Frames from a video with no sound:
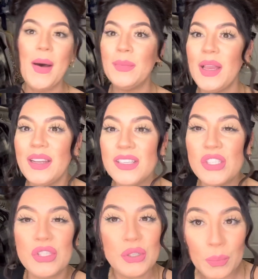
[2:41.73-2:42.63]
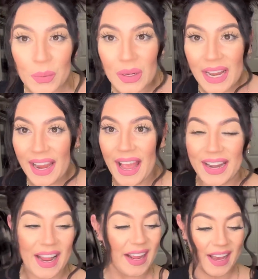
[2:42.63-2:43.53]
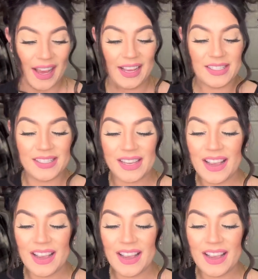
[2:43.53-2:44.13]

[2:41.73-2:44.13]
It is super late at night, guys.